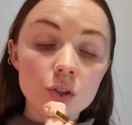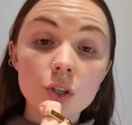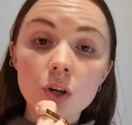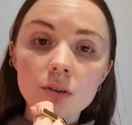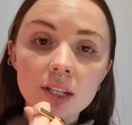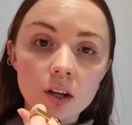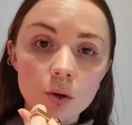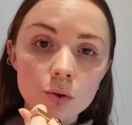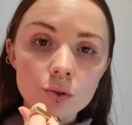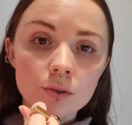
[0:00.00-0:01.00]
you don't need
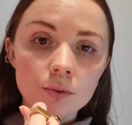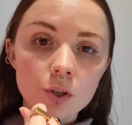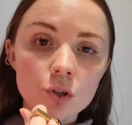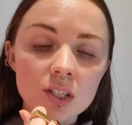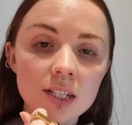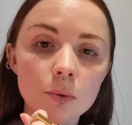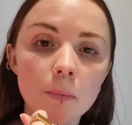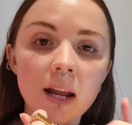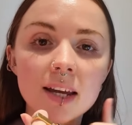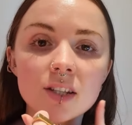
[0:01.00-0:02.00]
loads, you just need to
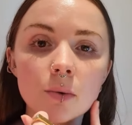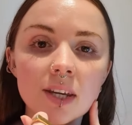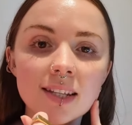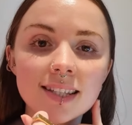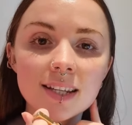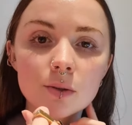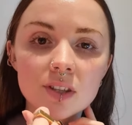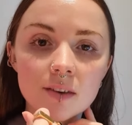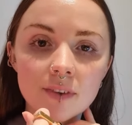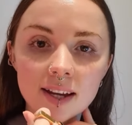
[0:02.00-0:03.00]
apply it so it conceals
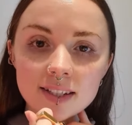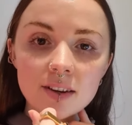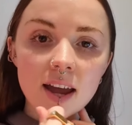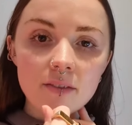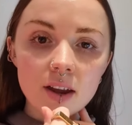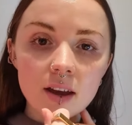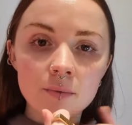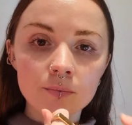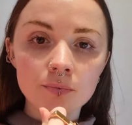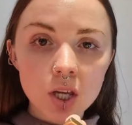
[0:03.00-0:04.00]
the affected
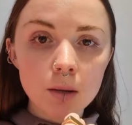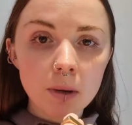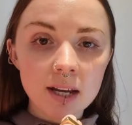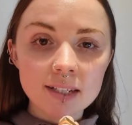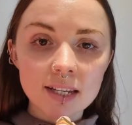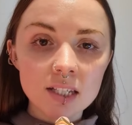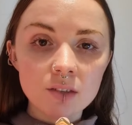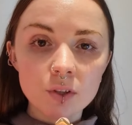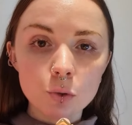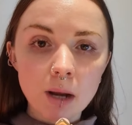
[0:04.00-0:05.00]
area. You can apply it to
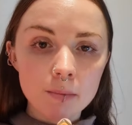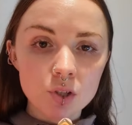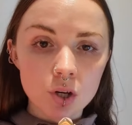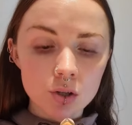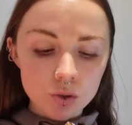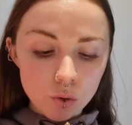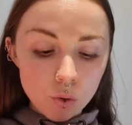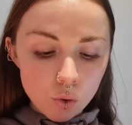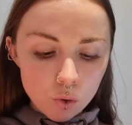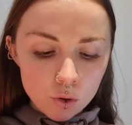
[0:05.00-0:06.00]
individual blemishes,
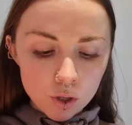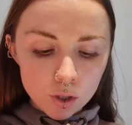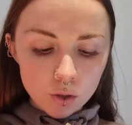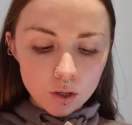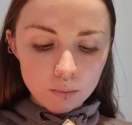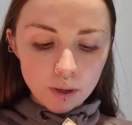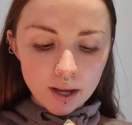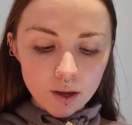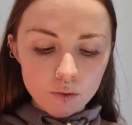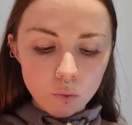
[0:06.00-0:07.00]
or you can
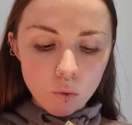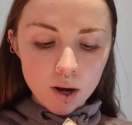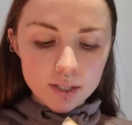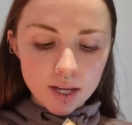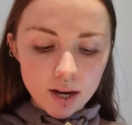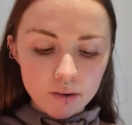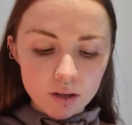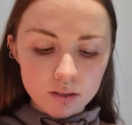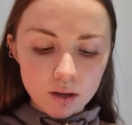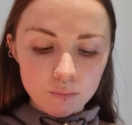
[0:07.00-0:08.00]
apply it over wider
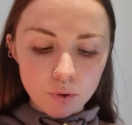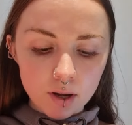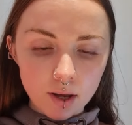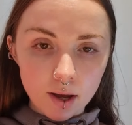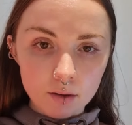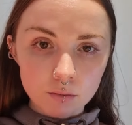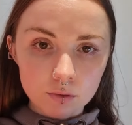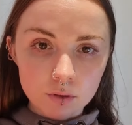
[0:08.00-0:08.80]
areas of breakouts.